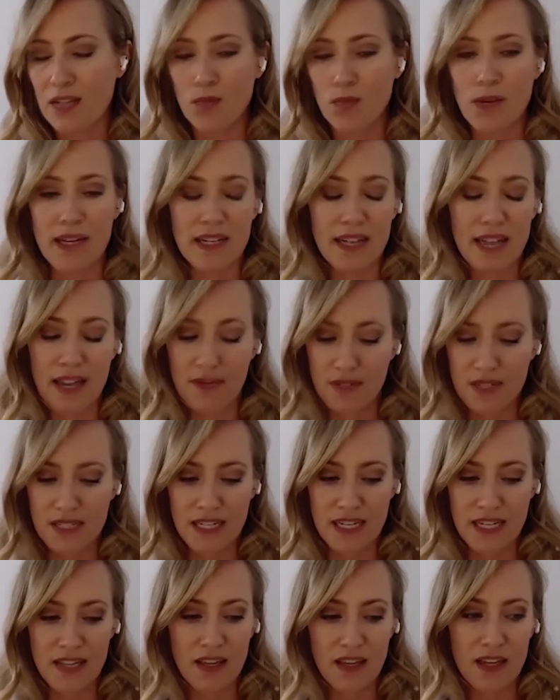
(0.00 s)
he read every
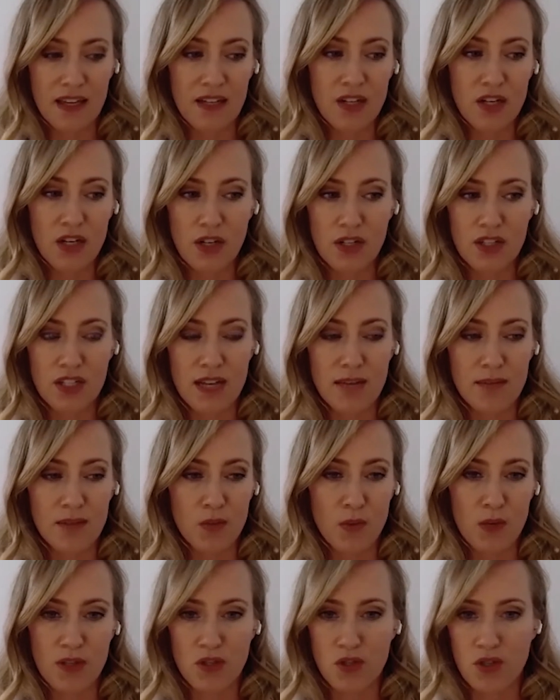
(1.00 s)
day, the New York Times,
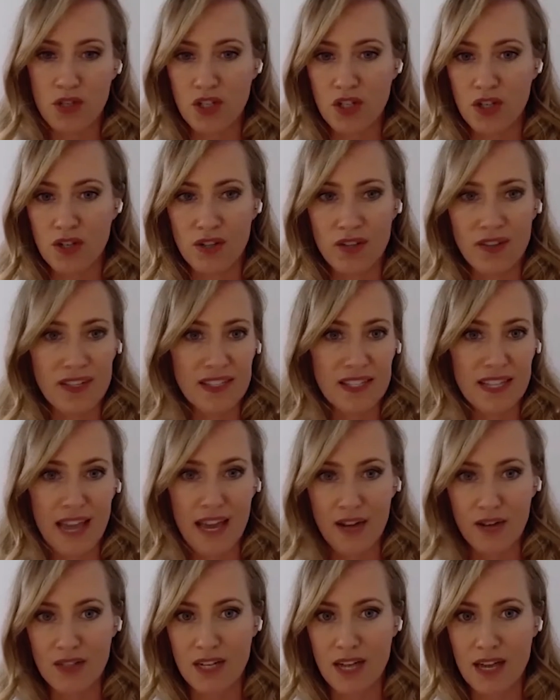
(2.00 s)
the Wall Street Journal, the
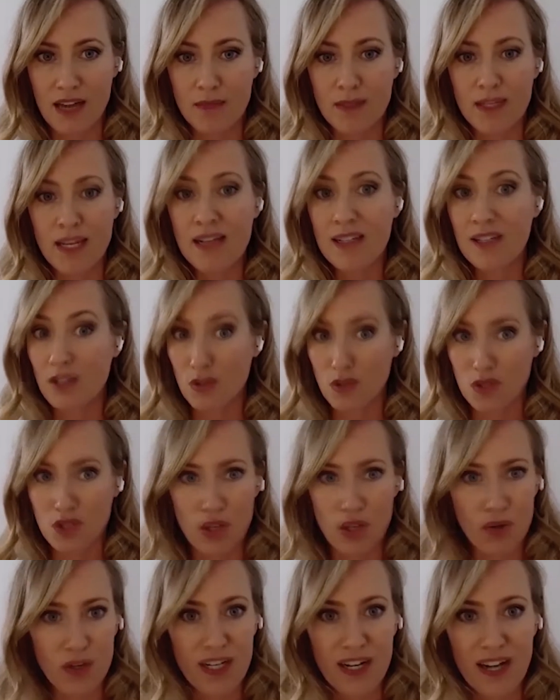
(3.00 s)
Seattle Times. So,
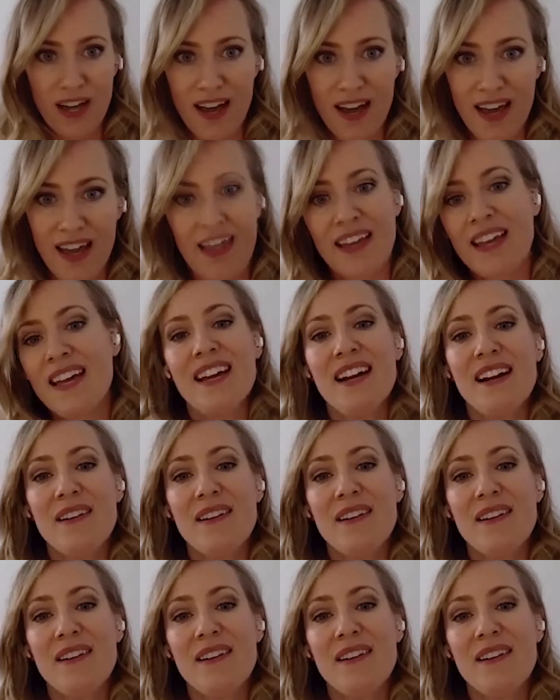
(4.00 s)
so did I.